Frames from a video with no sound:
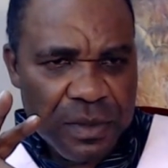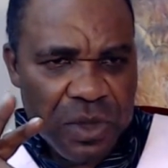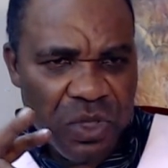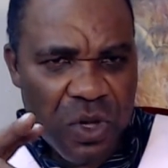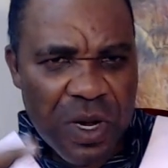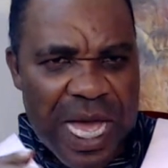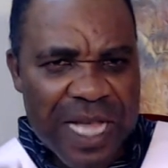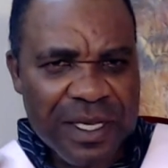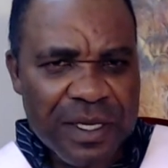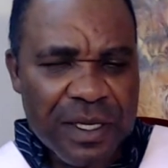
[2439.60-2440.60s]

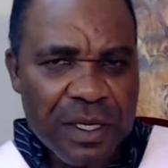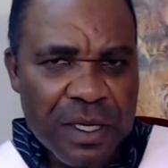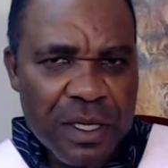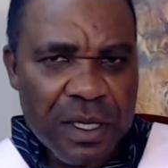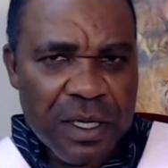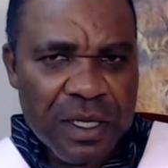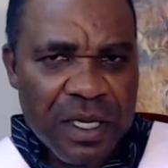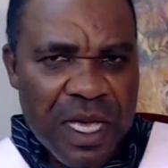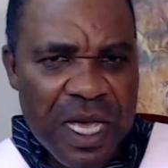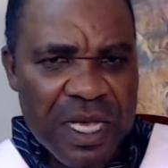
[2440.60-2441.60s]
Zola's
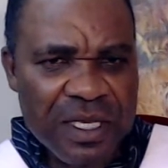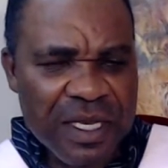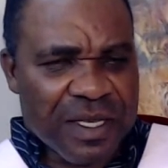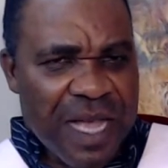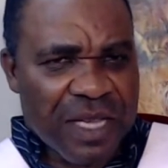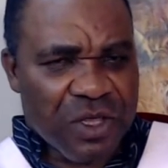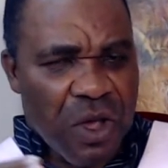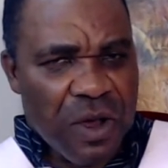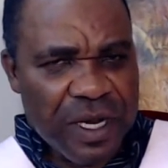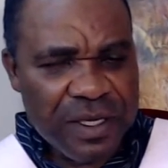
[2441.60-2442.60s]
uh, sister's
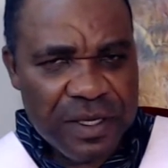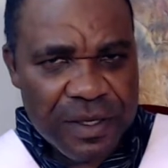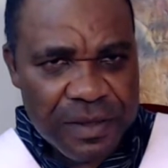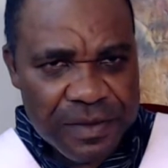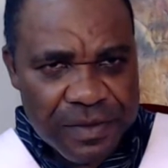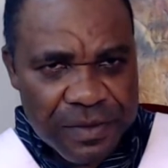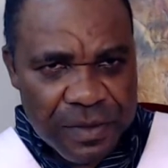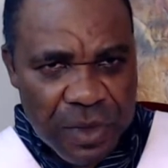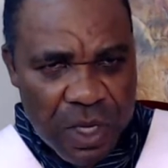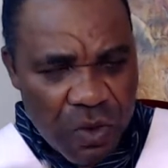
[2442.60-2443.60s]
daughters.
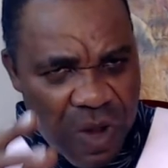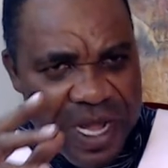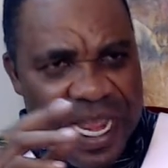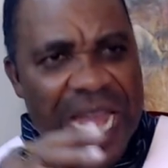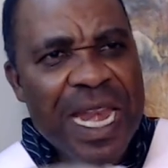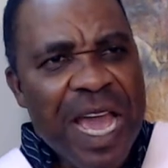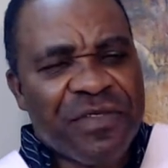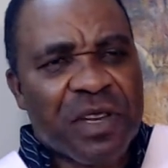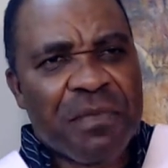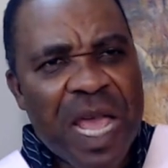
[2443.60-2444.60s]
When they
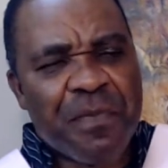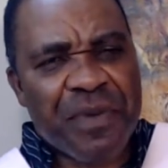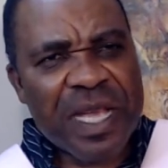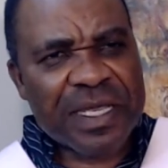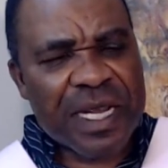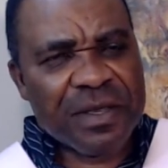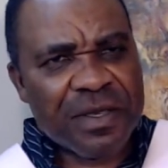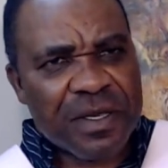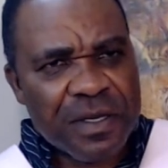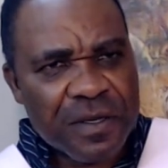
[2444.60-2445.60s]
left my
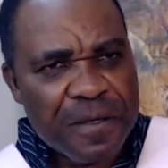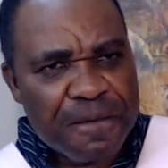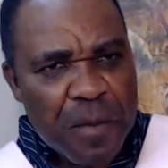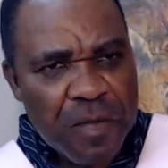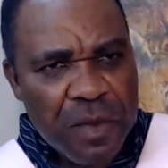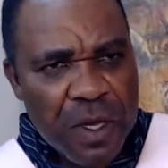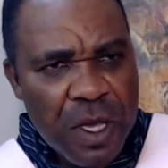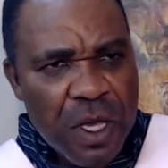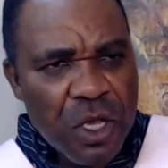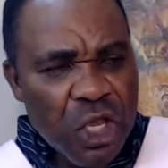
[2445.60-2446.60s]
presence,
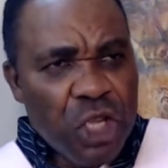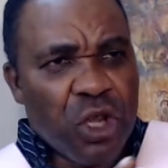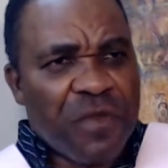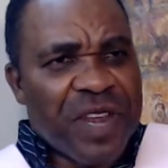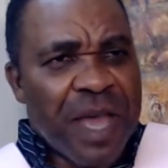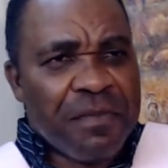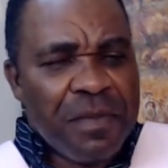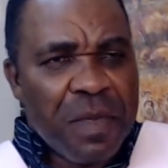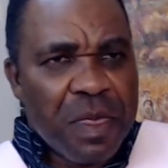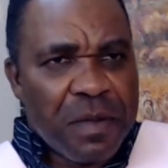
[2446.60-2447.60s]
each of
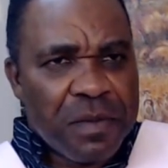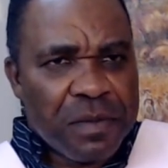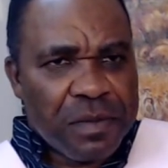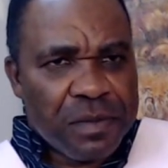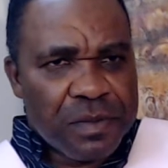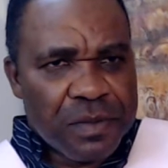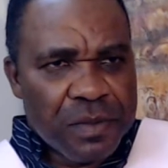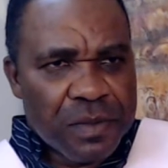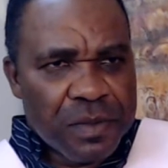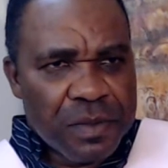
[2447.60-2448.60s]
them
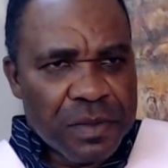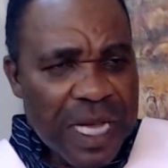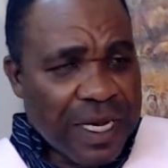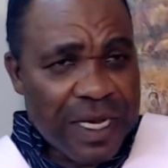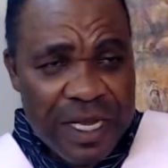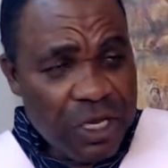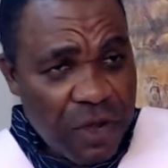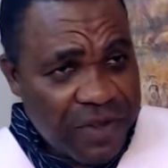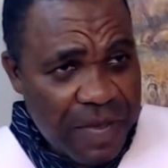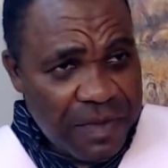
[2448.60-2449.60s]
that each
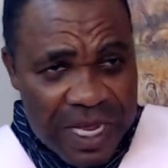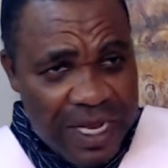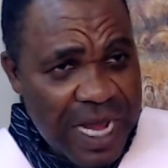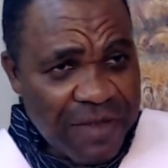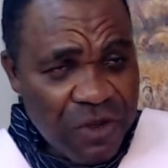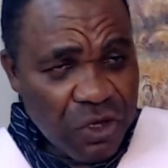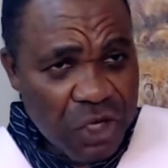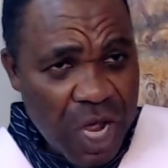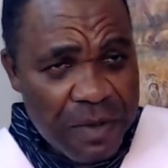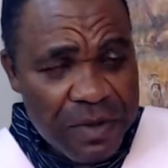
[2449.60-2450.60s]
of them, they didn't have no
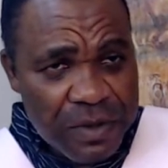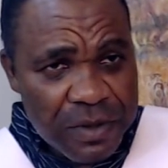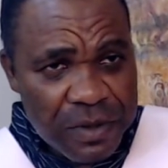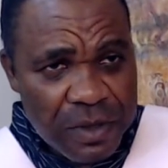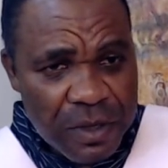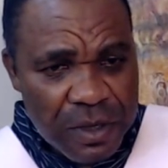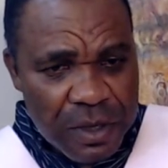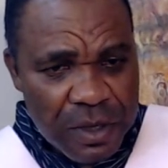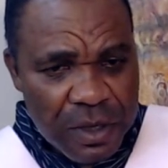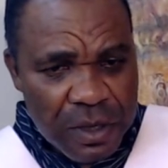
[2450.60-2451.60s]
job.
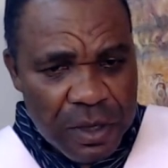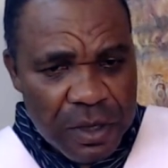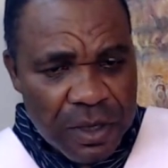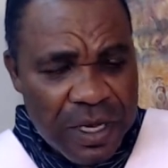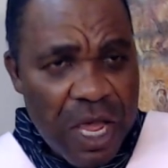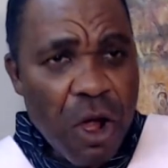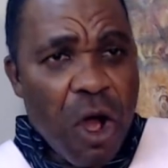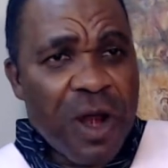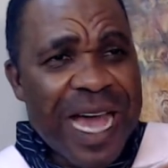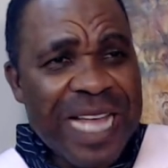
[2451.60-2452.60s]
They
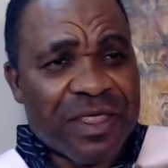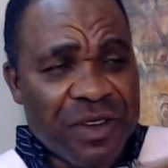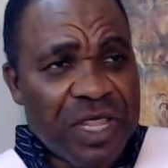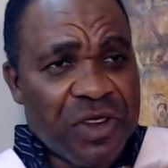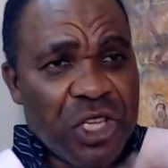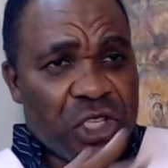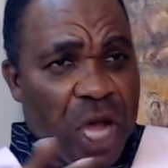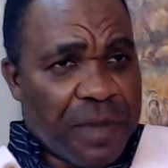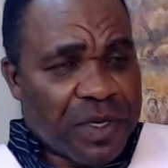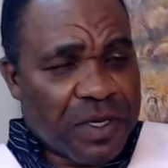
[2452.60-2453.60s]
all had three, three
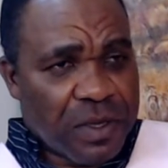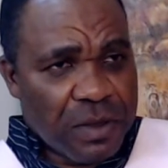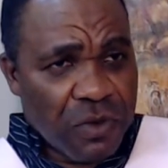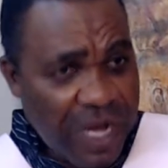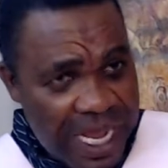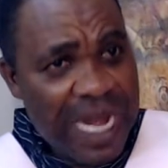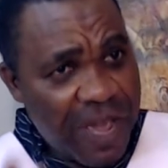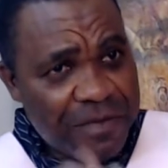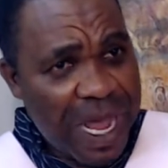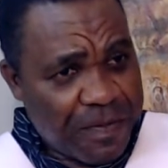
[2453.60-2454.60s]
jobs when they
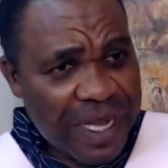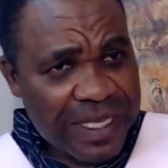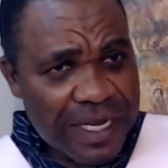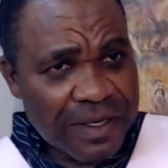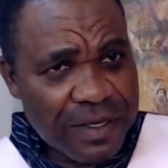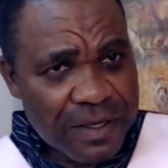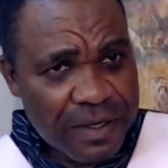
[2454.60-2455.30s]
left my presence.